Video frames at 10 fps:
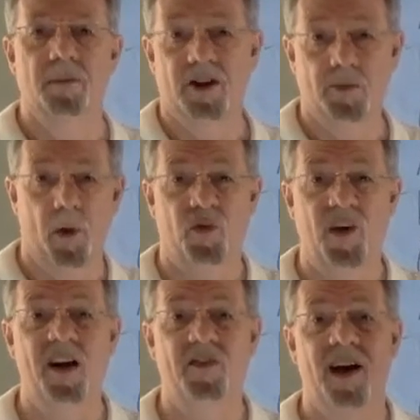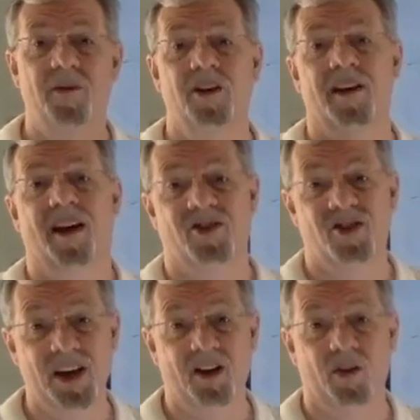But I spoke five times, and they got
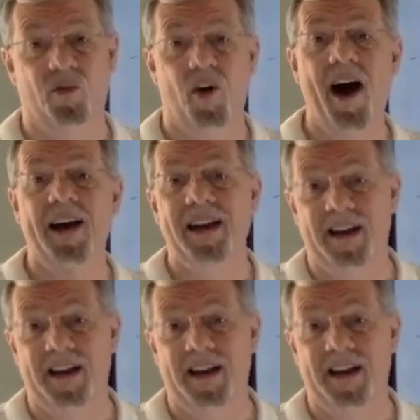sick on Friday,